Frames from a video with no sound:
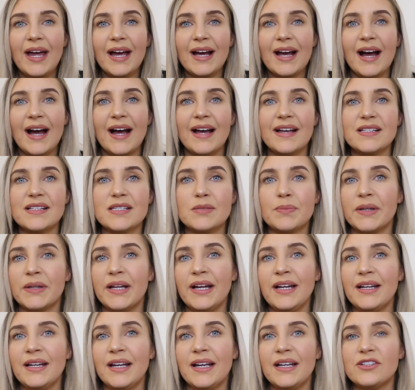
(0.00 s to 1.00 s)
I can't
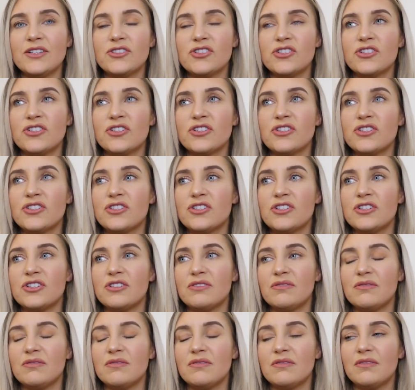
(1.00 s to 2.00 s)
explain it. It's just,
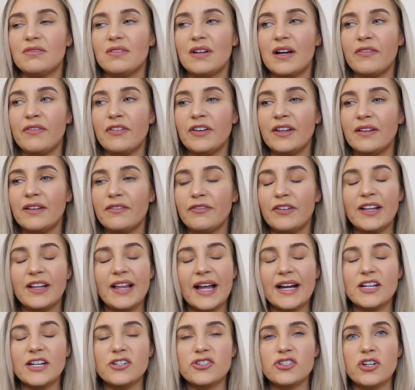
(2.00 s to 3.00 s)
I feel
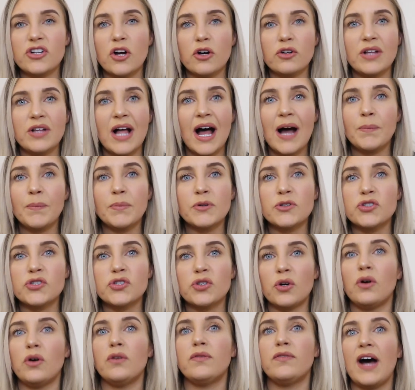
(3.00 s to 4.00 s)
like it just all happened
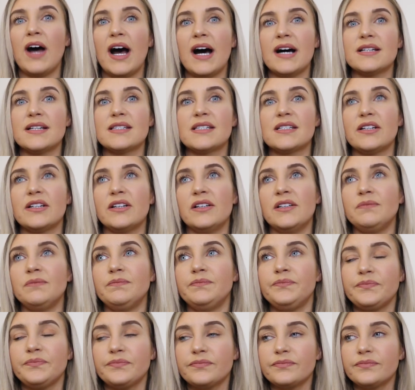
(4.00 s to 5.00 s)
so fast.
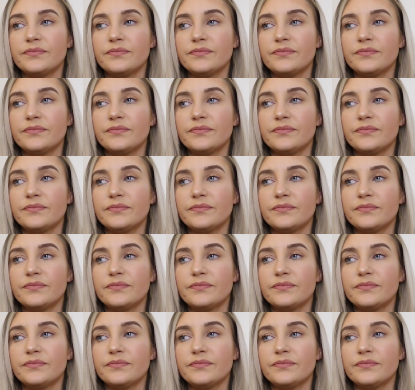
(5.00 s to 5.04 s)
And